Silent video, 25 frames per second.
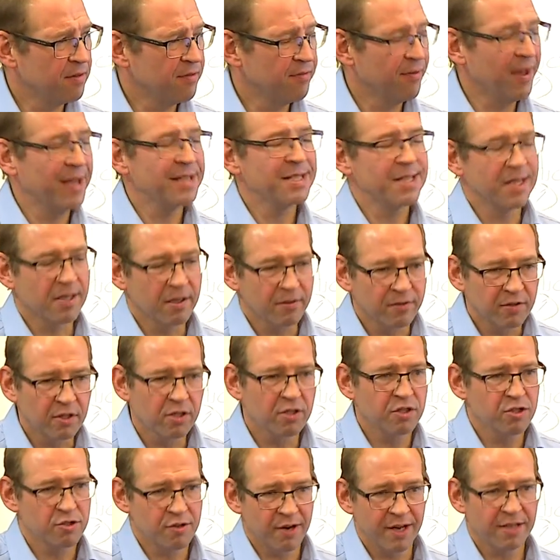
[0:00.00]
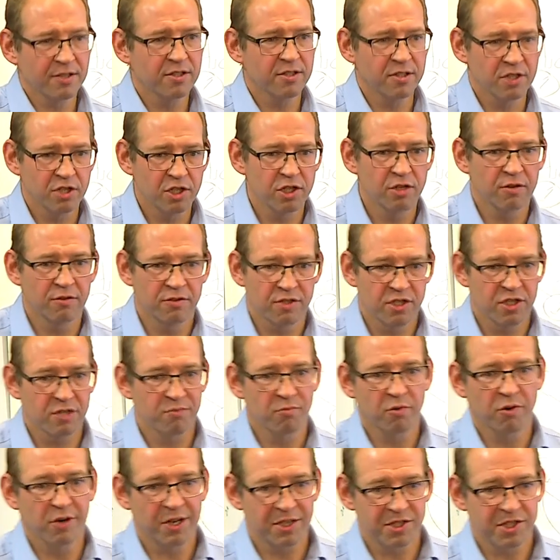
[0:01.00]
the vetting of the contractor's insurance is
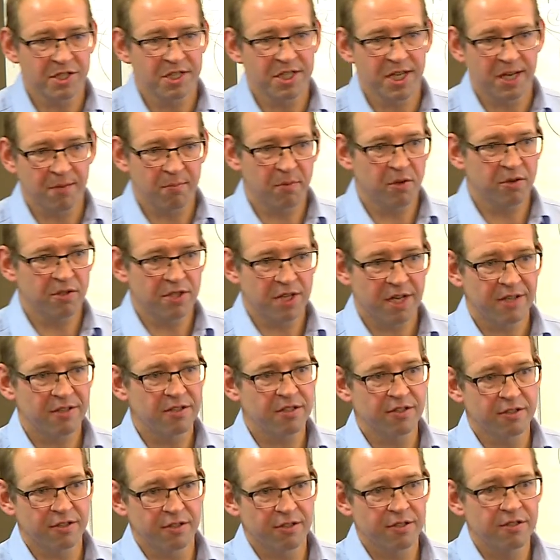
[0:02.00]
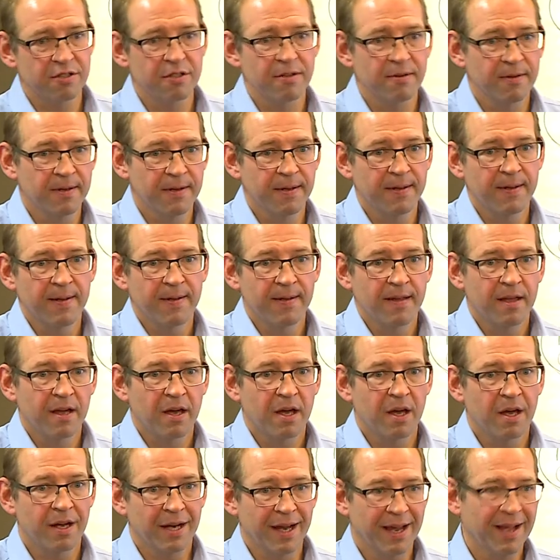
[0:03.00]
more or less a tick box exercise,
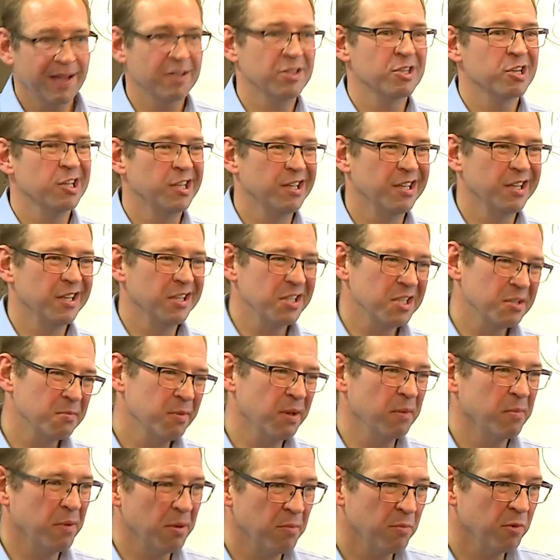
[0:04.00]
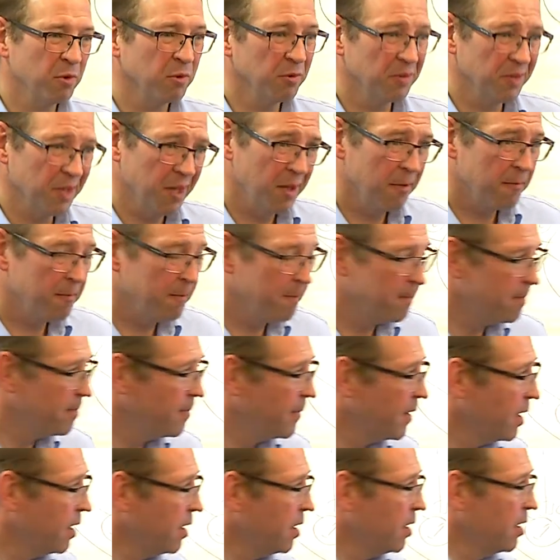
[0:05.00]
and it actually needs to be a bit more than that.
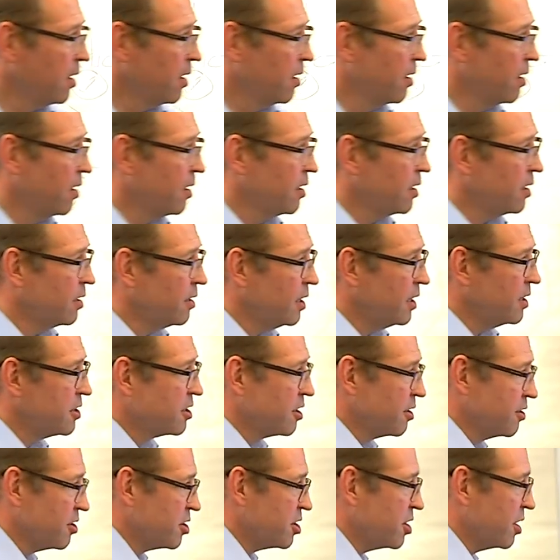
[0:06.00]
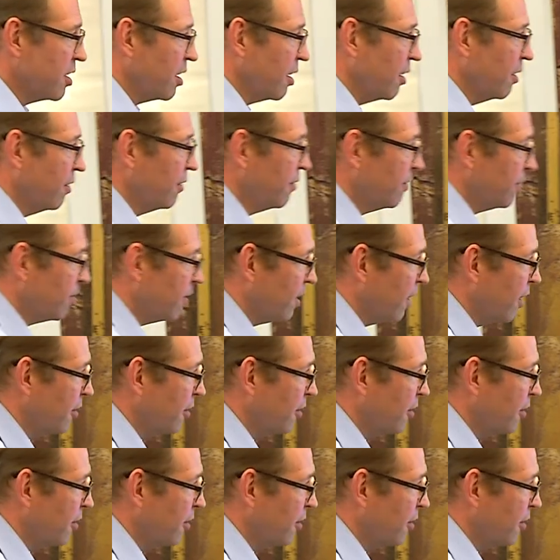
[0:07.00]
You need to consider the